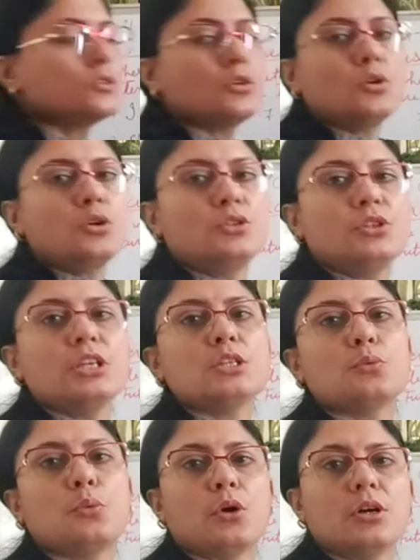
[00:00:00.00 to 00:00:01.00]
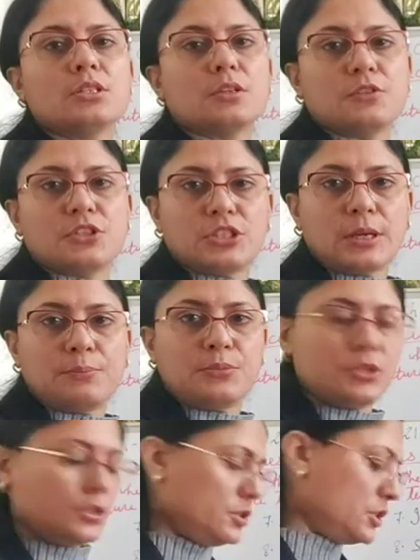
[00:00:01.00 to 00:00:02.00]
So, this was our
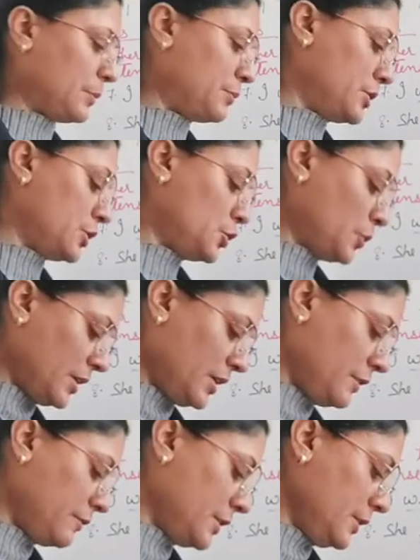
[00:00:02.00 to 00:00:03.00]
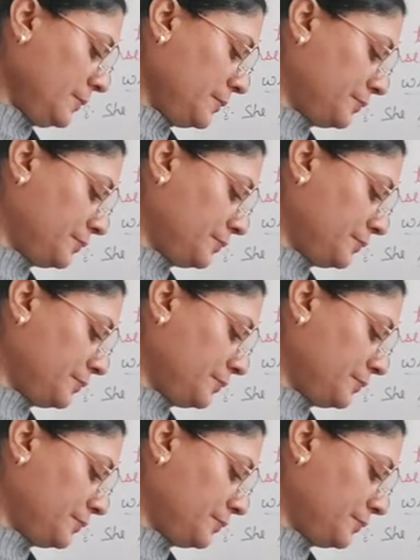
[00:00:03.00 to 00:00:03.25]
chapter 21.